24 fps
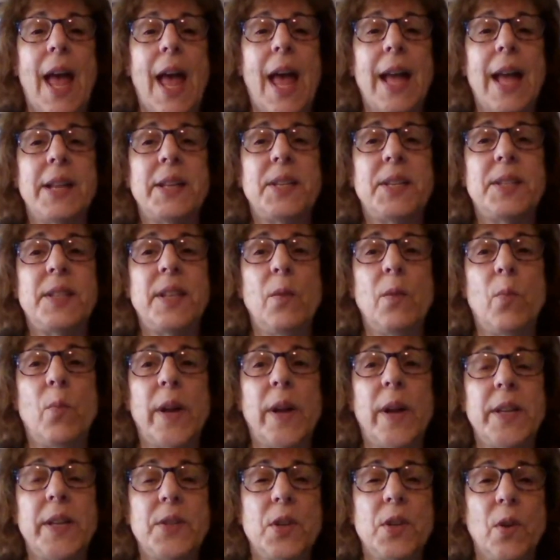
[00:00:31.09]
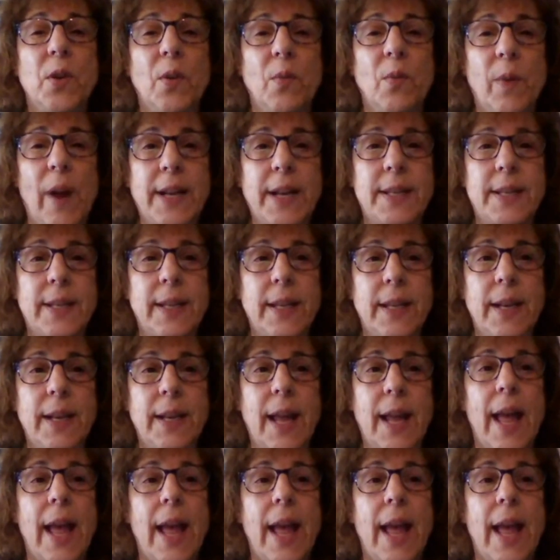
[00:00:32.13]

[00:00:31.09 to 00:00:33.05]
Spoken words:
and see what is corrected,